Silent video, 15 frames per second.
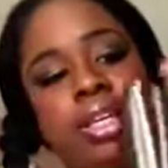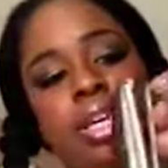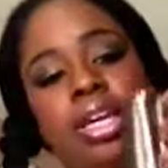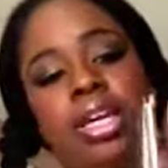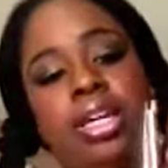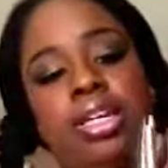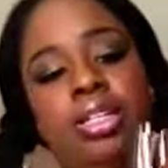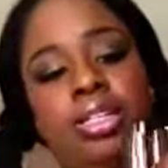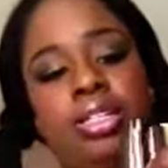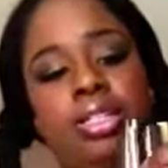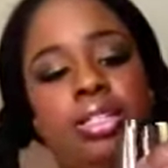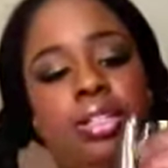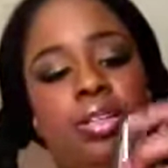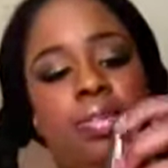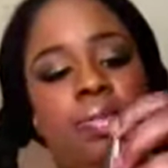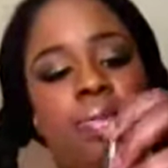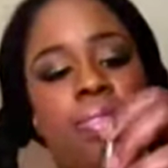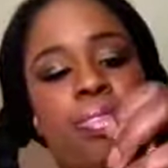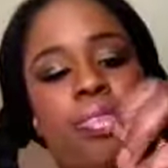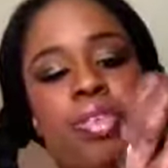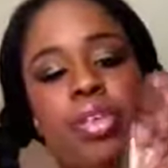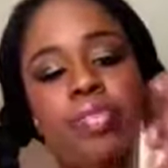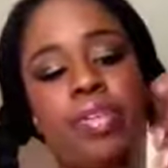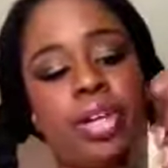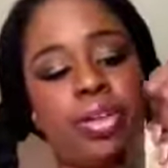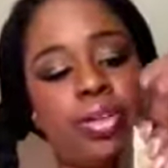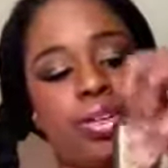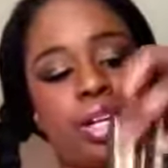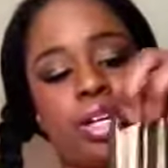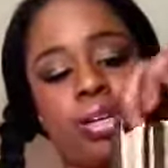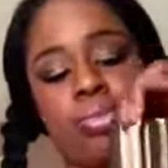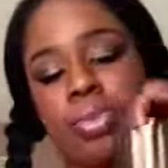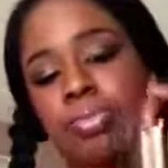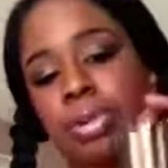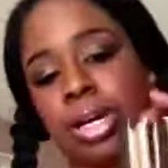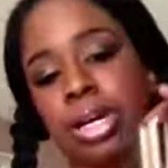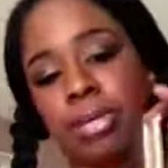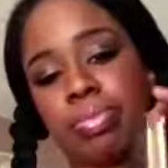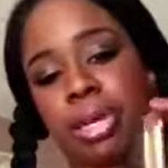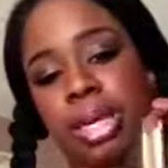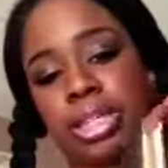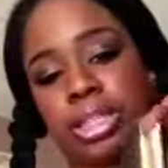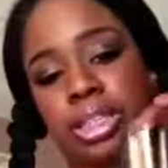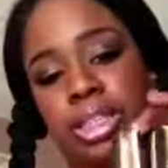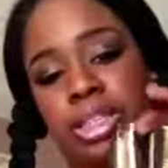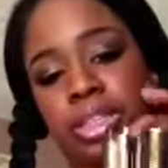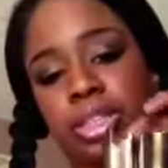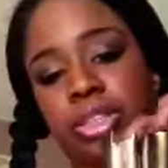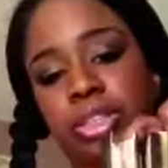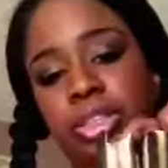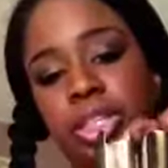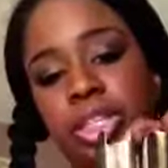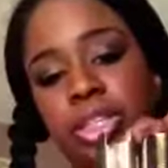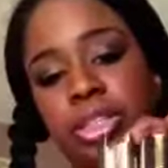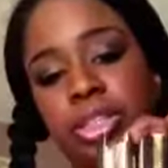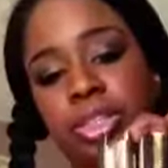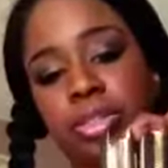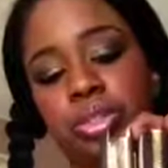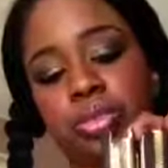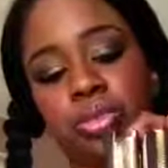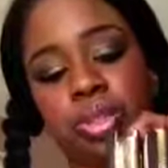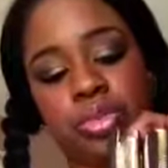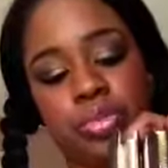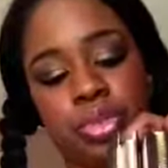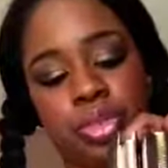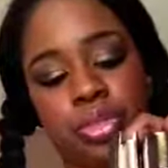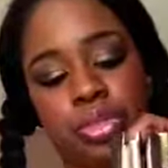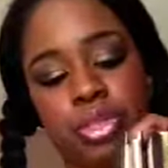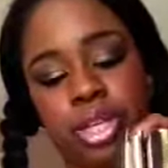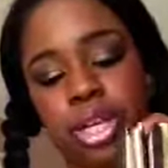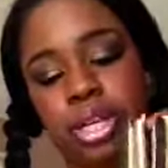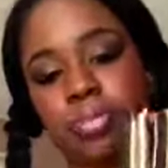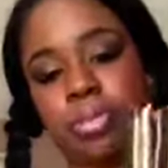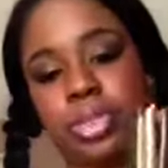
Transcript: and if I could put my iPad in here just so I could show you what it would look like,